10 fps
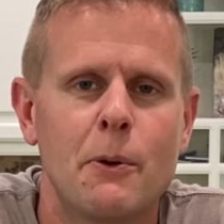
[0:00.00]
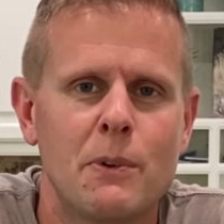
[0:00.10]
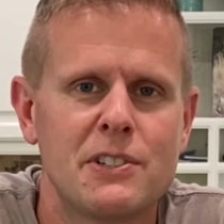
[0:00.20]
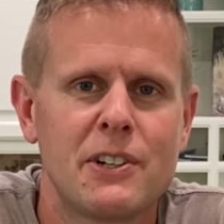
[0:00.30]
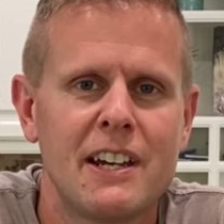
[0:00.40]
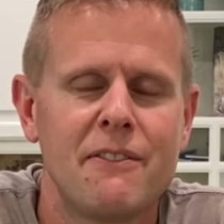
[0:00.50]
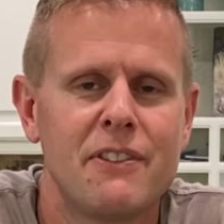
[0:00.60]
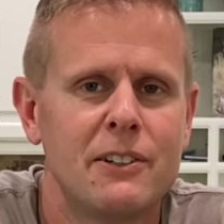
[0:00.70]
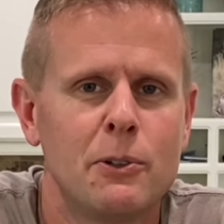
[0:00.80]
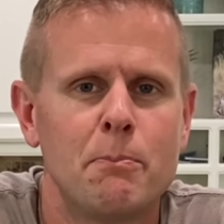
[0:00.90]
Would you give
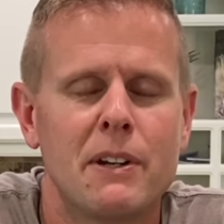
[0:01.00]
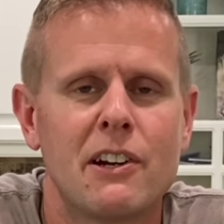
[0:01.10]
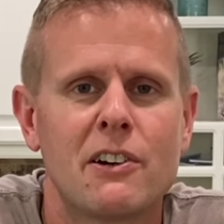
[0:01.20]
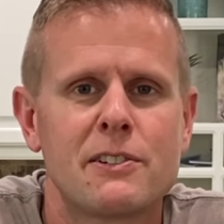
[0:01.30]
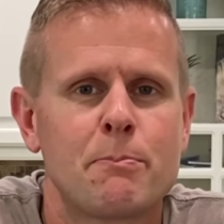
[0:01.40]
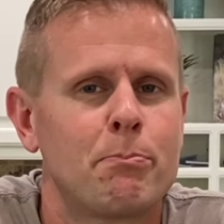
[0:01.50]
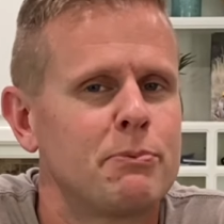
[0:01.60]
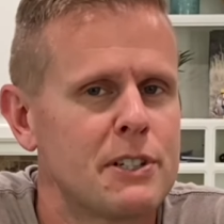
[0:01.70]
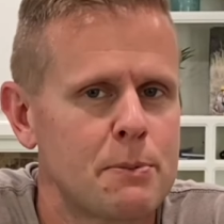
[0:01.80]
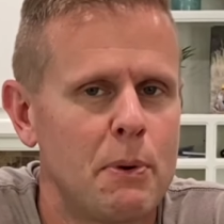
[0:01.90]
the old Menards
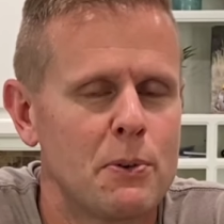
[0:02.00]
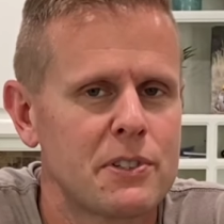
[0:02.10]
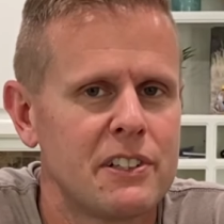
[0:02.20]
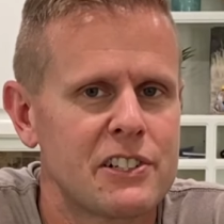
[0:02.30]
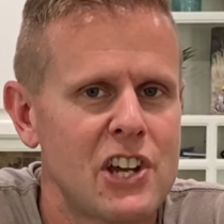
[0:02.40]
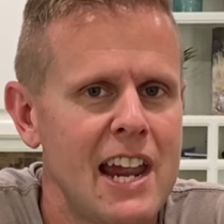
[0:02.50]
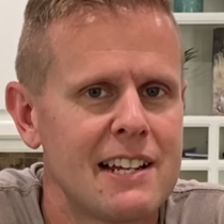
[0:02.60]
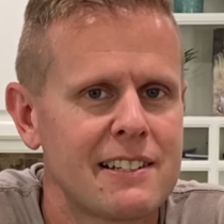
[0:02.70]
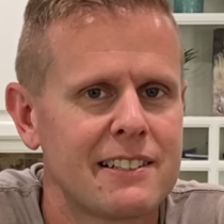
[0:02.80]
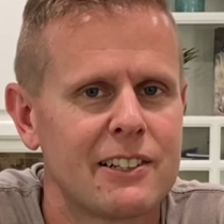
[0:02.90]
disposal a
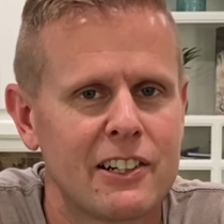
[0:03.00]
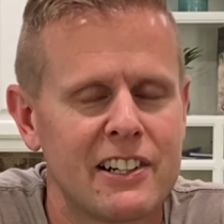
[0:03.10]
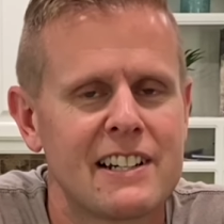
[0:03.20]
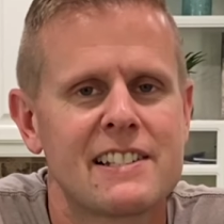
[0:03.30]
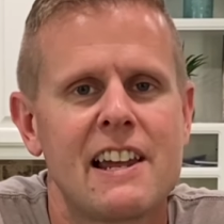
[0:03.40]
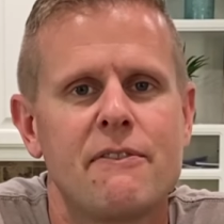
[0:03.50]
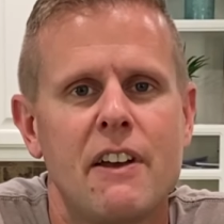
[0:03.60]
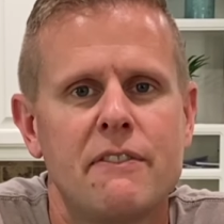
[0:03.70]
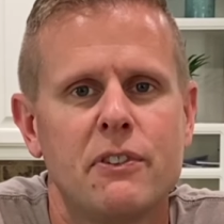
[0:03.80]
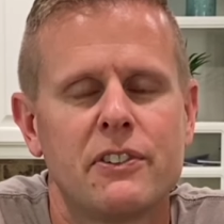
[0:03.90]
chance, or are you going to stay
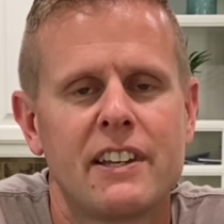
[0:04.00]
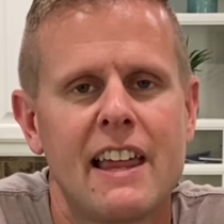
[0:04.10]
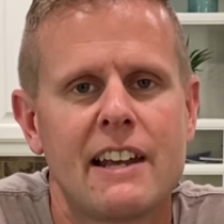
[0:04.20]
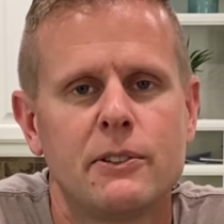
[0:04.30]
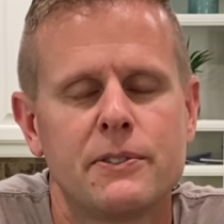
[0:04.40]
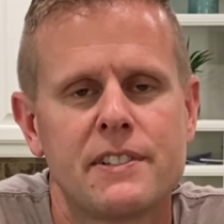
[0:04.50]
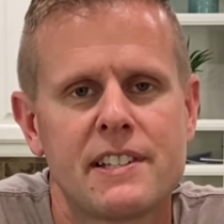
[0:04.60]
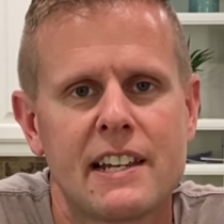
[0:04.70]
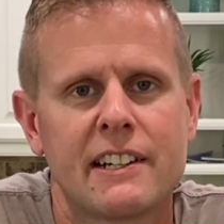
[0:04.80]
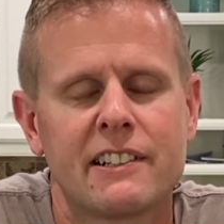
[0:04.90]
faithful to that old
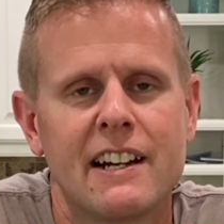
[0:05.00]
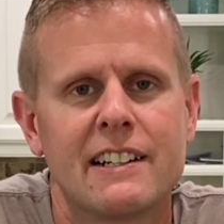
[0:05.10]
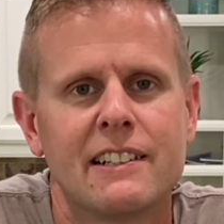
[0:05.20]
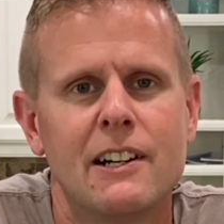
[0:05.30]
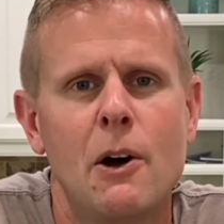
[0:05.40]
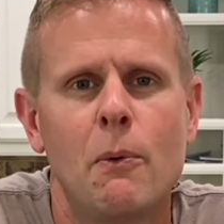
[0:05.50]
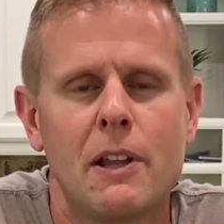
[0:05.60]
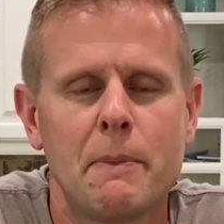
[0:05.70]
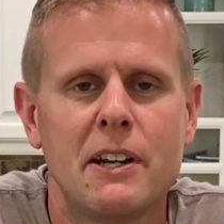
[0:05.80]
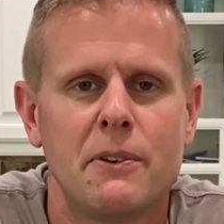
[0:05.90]
InSinkErator? Well,
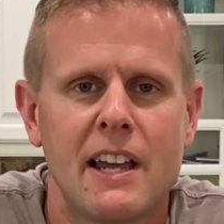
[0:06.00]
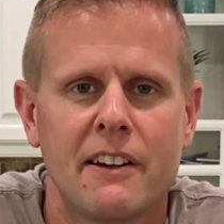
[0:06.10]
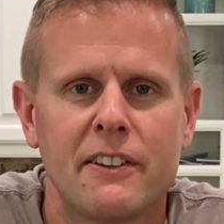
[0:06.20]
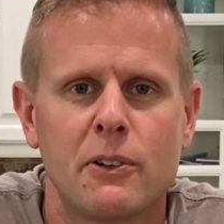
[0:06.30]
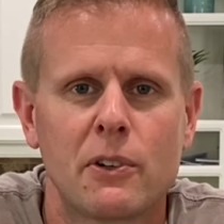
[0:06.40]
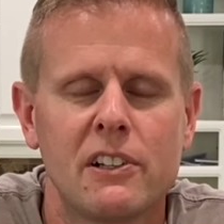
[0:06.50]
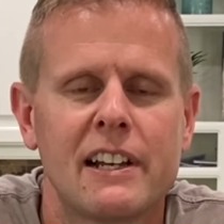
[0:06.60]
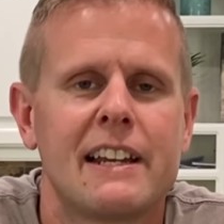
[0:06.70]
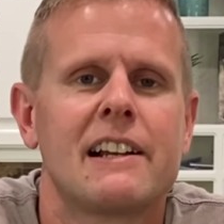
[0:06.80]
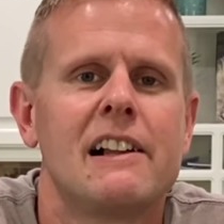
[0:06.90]
let me know down in the old
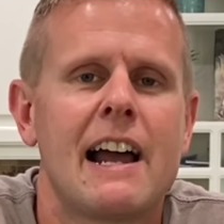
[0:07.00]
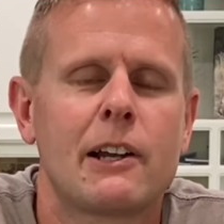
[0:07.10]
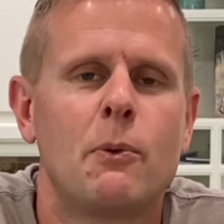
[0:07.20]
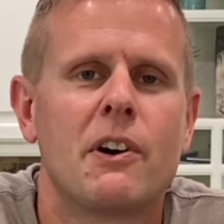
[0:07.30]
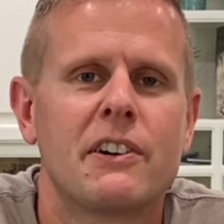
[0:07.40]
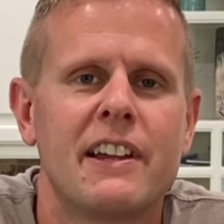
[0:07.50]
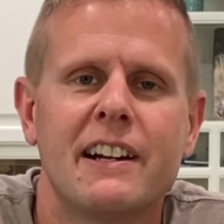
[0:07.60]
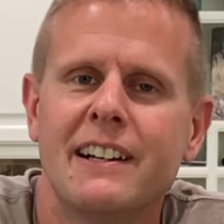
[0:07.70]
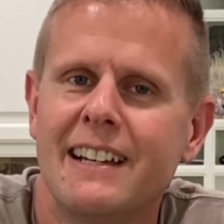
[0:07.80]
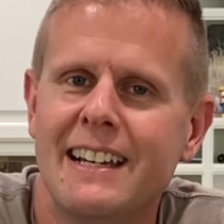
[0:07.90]
clickety-clack, and while you're
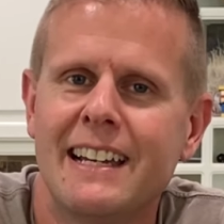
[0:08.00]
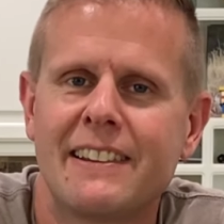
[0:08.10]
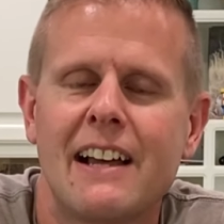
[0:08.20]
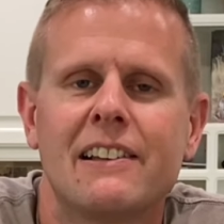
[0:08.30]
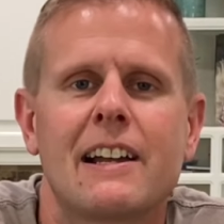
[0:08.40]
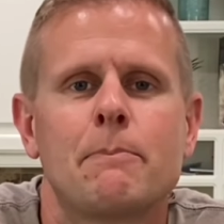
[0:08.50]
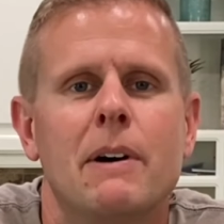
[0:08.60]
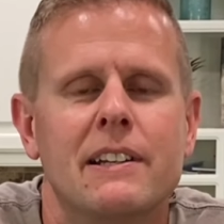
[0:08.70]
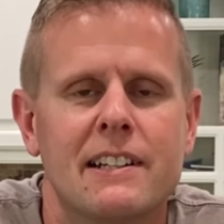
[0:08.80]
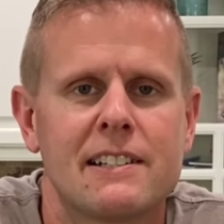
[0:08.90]
there, hit that like
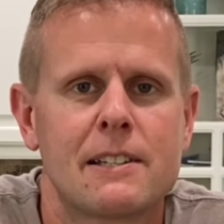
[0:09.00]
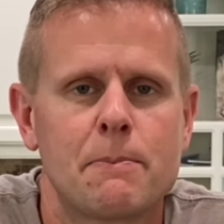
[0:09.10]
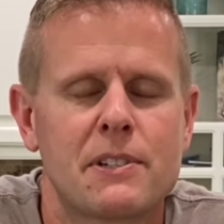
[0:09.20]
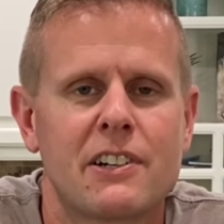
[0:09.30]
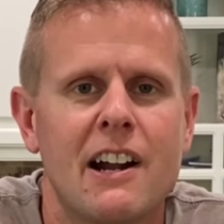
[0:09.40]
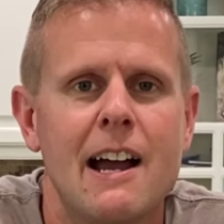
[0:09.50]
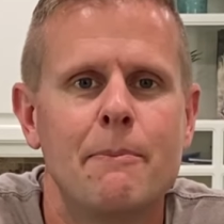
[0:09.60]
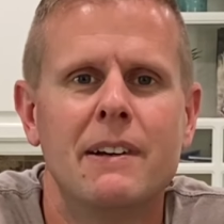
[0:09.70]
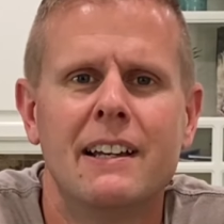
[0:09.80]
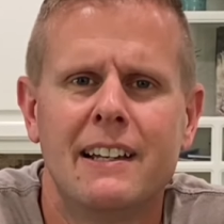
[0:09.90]
button and
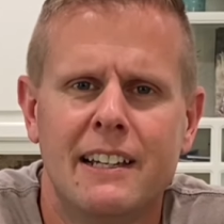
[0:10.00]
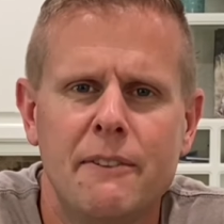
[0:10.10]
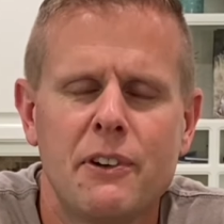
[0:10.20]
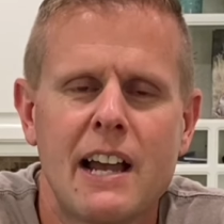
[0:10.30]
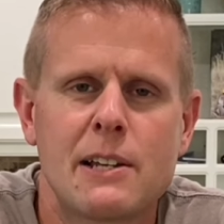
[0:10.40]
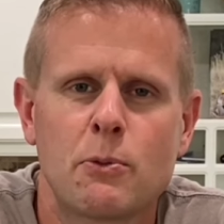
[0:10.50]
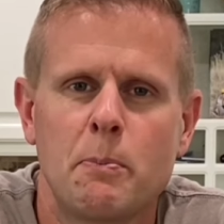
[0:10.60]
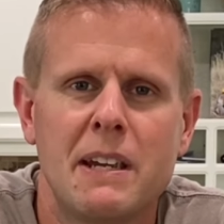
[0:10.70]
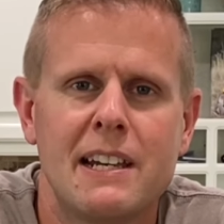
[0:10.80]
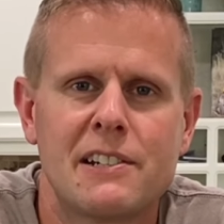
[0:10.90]
subscribe. And if you guys would
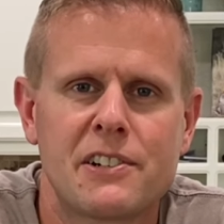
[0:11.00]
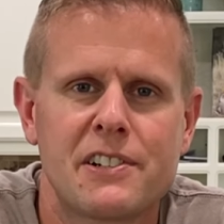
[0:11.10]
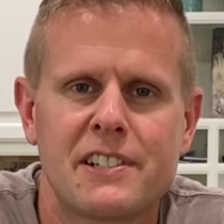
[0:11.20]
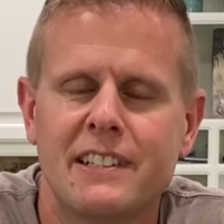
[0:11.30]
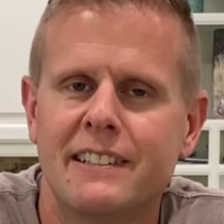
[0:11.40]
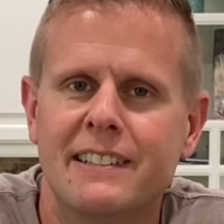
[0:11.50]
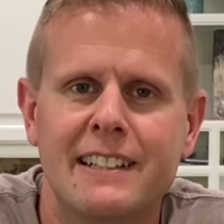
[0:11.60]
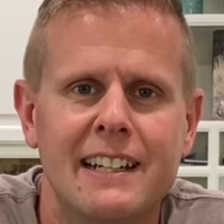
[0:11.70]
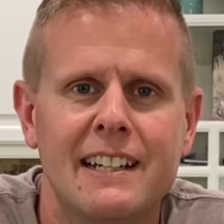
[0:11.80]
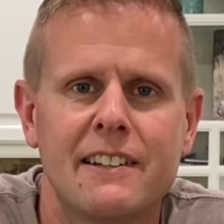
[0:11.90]
be interested in
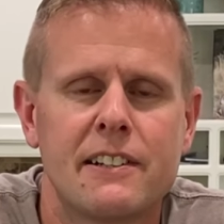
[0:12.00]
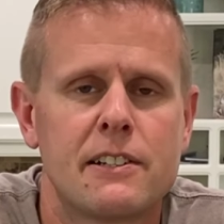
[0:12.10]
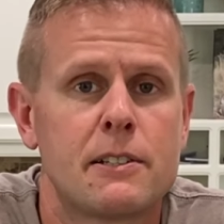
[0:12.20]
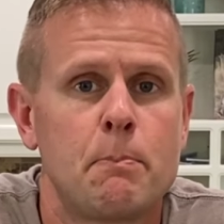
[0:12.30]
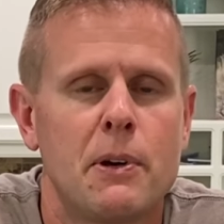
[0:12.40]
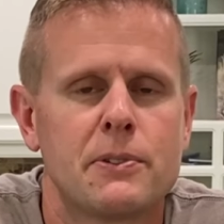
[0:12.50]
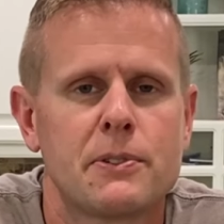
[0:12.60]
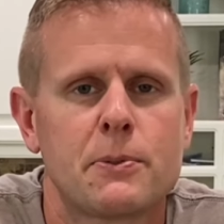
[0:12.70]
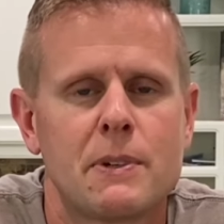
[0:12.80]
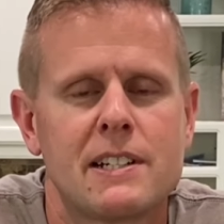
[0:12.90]
any of the
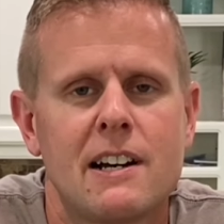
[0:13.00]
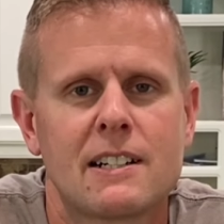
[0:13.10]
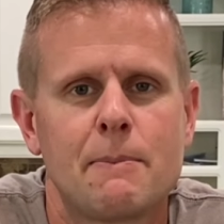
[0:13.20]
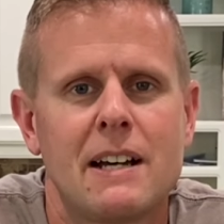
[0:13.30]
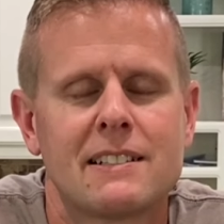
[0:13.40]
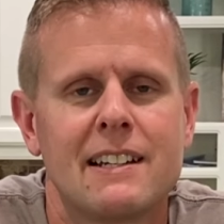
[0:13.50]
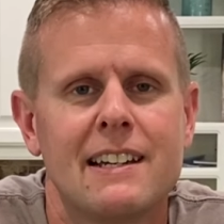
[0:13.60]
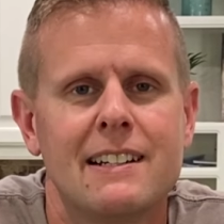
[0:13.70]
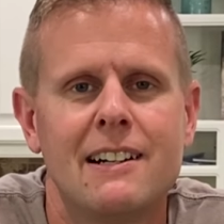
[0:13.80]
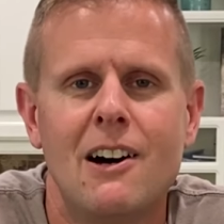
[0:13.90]
disposals we talked about
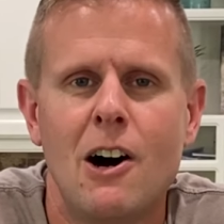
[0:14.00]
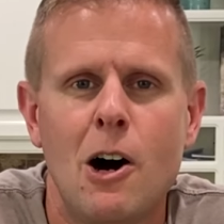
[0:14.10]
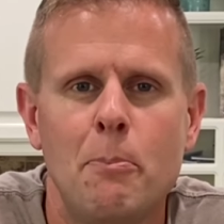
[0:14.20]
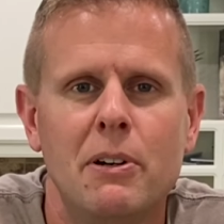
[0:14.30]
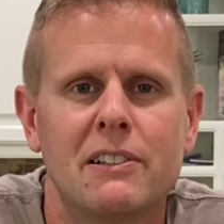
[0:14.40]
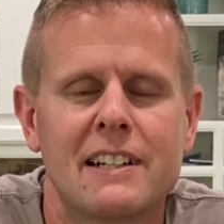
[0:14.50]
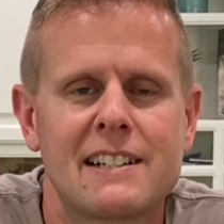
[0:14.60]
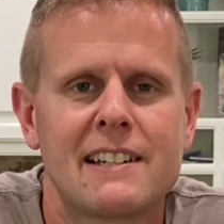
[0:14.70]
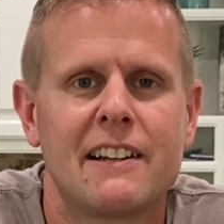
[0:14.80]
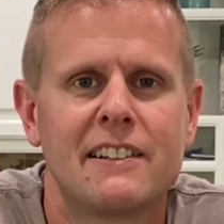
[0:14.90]
today, I'll put
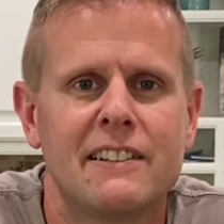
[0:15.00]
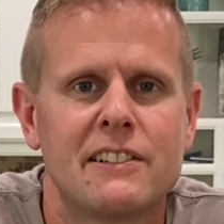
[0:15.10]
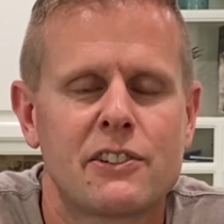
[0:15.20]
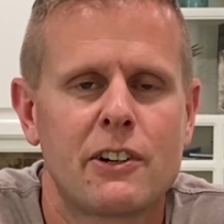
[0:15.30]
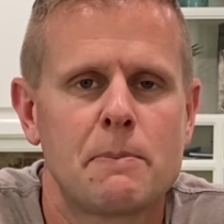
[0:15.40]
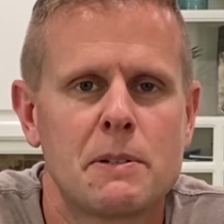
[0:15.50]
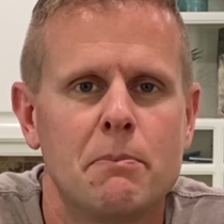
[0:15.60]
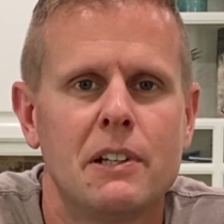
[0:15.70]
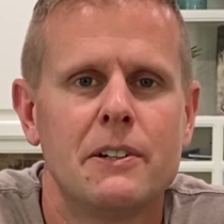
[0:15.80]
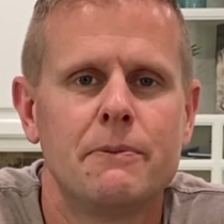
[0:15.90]
links down in the description
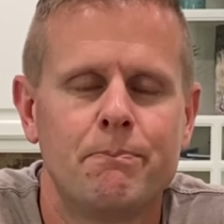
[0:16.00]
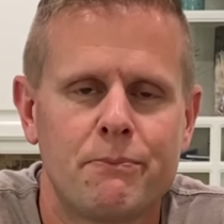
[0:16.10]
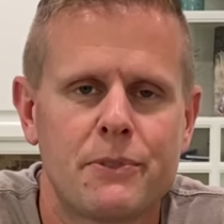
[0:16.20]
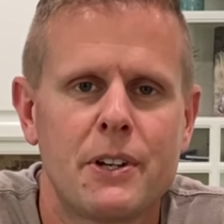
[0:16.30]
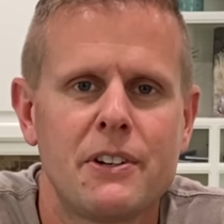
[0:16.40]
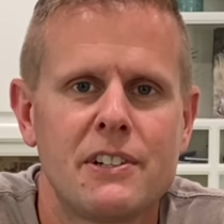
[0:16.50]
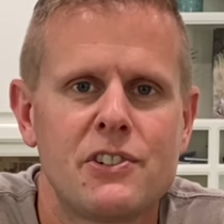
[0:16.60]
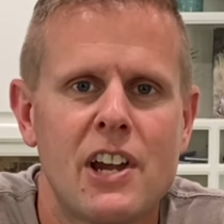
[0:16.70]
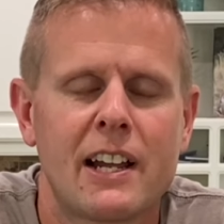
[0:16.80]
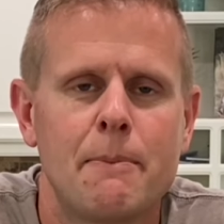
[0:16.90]
below so you can
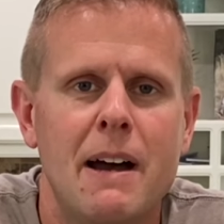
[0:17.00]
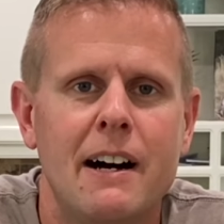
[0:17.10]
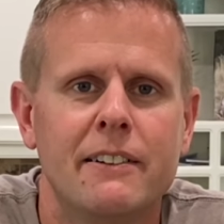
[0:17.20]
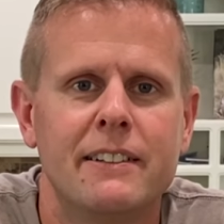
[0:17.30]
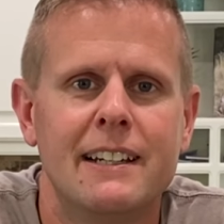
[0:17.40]
check them out.